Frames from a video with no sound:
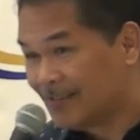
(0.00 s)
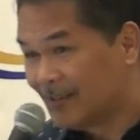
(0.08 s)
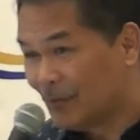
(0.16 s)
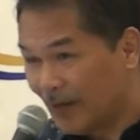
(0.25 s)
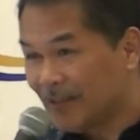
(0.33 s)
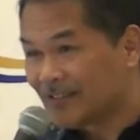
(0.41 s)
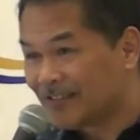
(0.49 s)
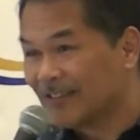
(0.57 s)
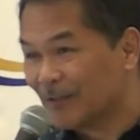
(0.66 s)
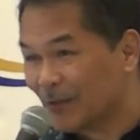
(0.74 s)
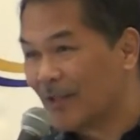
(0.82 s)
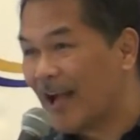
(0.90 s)
We can
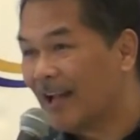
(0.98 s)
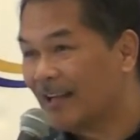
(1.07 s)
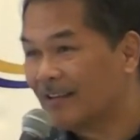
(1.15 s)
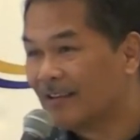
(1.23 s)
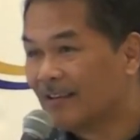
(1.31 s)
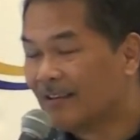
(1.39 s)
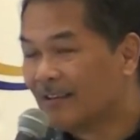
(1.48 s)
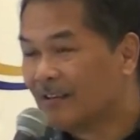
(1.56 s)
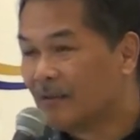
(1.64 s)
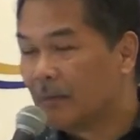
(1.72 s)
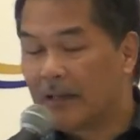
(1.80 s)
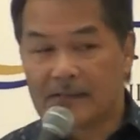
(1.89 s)
still do that.
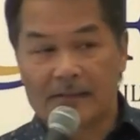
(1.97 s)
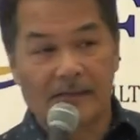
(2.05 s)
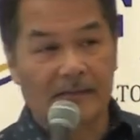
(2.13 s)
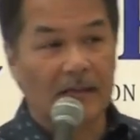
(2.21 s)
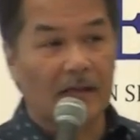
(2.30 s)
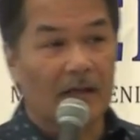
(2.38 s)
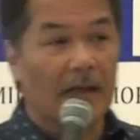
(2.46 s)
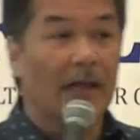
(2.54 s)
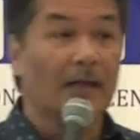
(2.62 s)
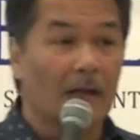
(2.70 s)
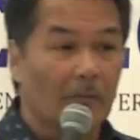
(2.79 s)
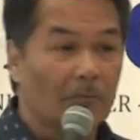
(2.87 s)
But it says that the
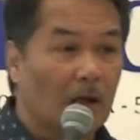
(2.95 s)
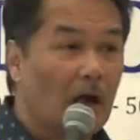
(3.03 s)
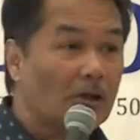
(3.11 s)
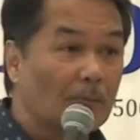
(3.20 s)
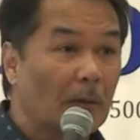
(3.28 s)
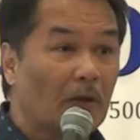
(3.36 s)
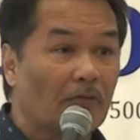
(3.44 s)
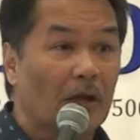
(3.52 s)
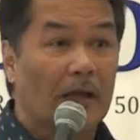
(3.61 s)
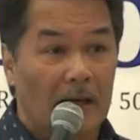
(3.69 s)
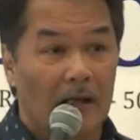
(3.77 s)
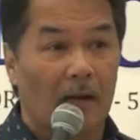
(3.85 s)
kingdom, the gospel of
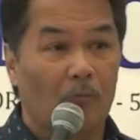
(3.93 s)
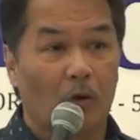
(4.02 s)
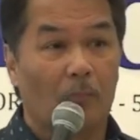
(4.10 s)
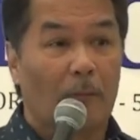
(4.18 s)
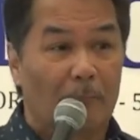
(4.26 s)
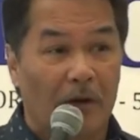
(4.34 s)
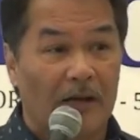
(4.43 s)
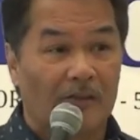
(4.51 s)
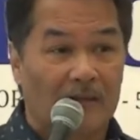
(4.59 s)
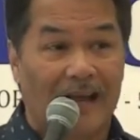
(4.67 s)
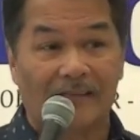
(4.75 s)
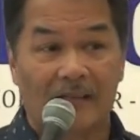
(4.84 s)
the kingdom, will be
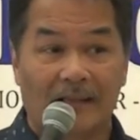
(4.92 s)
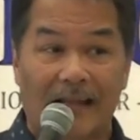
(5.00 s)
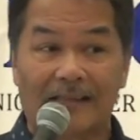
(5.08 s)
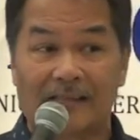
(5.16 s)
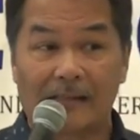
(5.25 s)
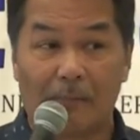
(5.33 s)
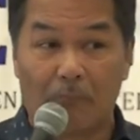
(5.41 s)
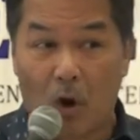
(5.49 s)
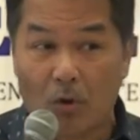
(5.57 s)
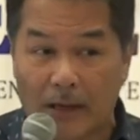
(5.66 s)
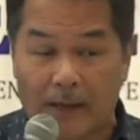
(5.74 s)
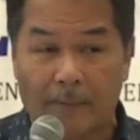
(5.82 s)
preached as a
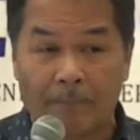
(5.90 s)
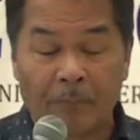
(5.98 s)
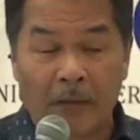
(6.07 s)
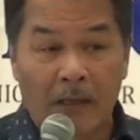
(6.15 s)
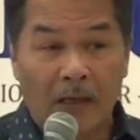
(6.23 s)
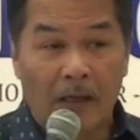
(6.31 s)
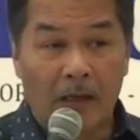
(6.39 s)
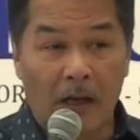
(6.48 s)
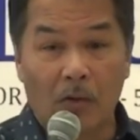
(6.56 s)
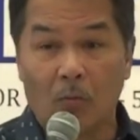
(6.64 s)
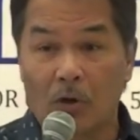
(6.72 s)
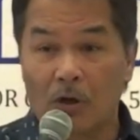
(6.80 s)
testimony. In
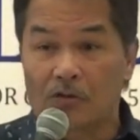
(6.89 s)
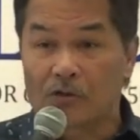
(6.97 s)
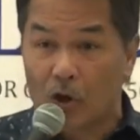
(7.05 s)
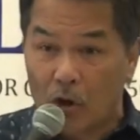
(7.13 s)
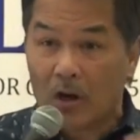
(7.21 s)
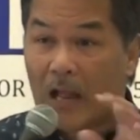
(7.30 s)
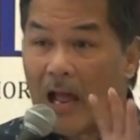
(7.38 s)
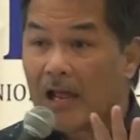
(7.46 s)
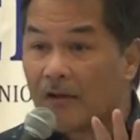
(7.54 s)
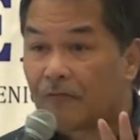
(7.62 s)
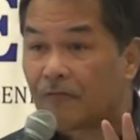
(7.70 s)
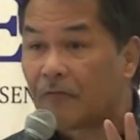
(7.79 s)
other words, your
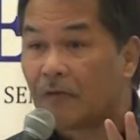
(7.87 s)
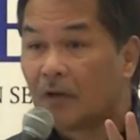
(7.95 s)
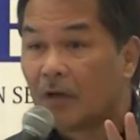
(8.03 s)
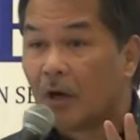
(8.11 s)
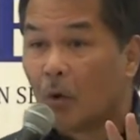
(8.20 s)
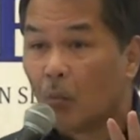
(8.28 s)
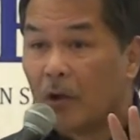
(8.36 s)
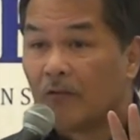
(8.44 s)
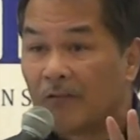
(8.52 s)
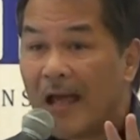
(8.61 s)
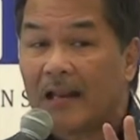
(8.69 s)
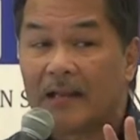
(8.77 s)
life
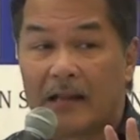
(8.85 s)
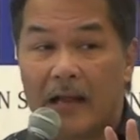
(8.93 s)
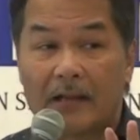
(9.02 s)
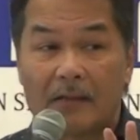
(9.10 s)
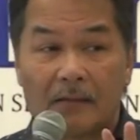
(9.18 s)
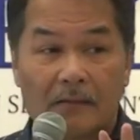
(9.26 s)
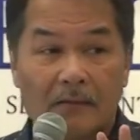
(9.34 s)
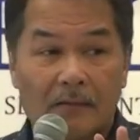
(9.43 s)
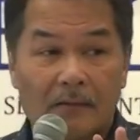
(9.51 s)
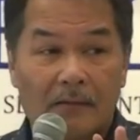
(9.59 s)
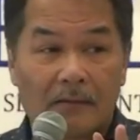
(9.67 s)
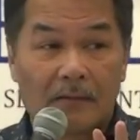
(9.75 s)
will validate
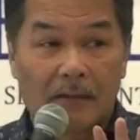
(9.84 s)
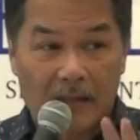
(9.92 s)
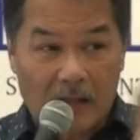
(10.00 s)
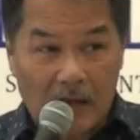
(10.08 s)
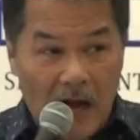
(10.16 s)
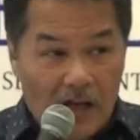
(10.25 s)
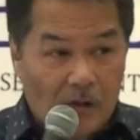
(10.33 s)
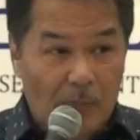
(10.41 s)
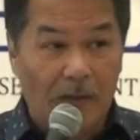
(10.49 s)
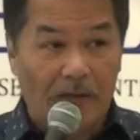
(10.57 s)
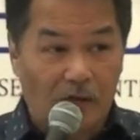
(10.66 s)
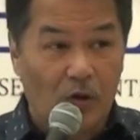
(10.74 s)
that the
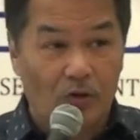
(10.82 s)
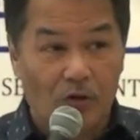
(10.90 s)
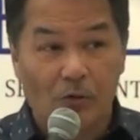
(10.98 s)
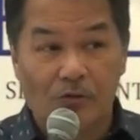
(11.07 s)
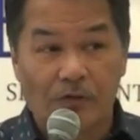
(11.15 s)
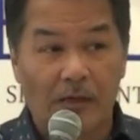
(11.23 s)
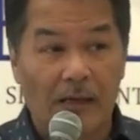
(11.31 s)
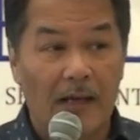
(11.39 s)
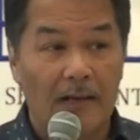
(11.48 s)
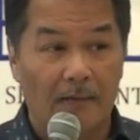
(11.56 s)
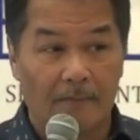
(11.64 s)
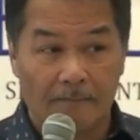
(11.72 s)
gospel is good news
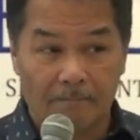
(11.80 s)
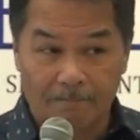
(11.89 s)
indeed.